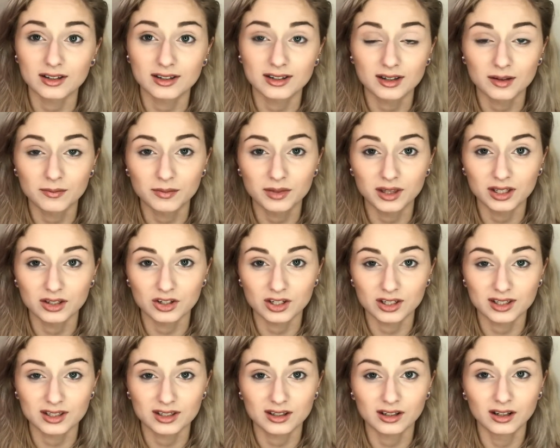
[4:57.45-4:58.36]
It's something
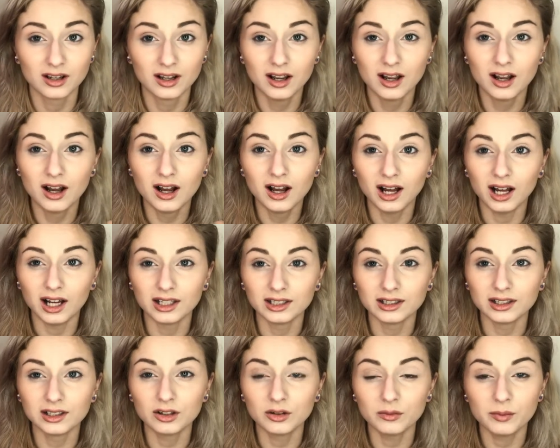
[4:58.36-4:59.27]
just a
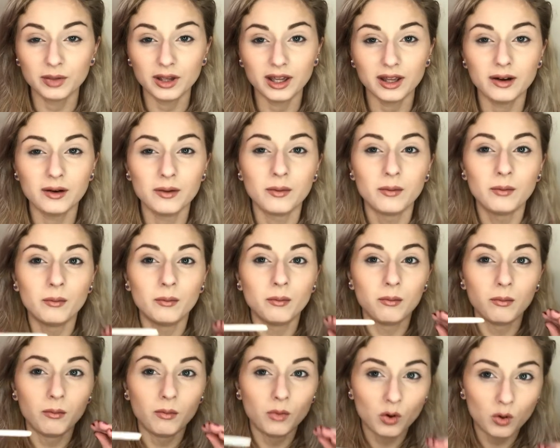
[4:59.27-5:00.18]
little bit
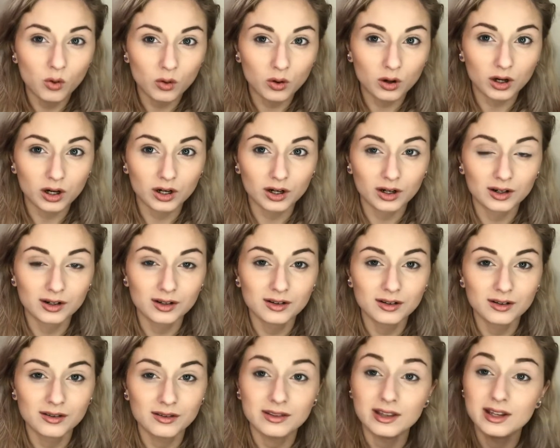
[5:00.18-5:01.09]
more
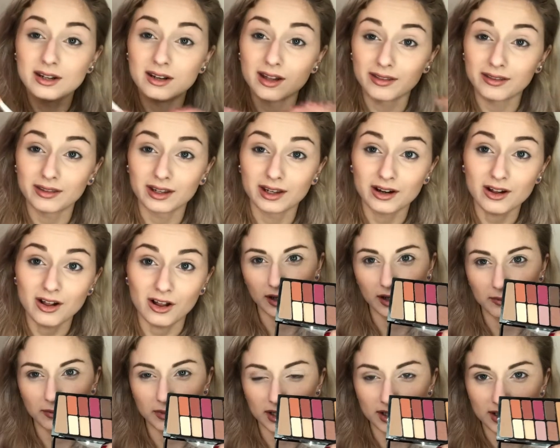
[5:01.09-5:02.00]
than nothing at
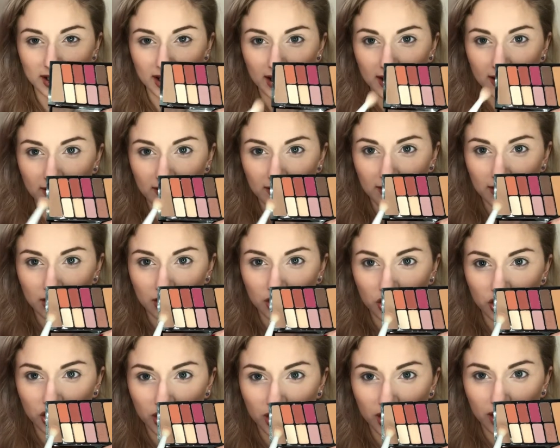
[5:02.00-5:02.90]
I'm gonna take this
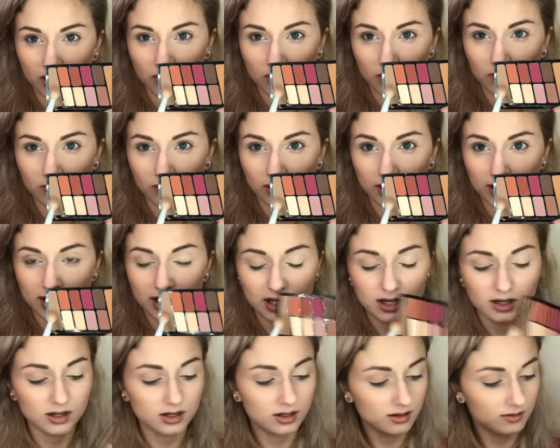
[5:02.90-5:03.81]
shade over
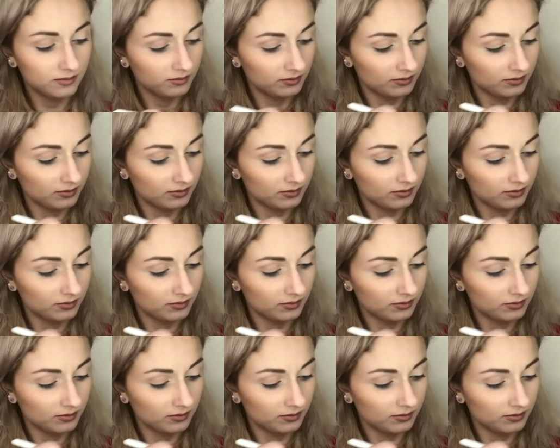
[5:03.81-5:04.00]
here.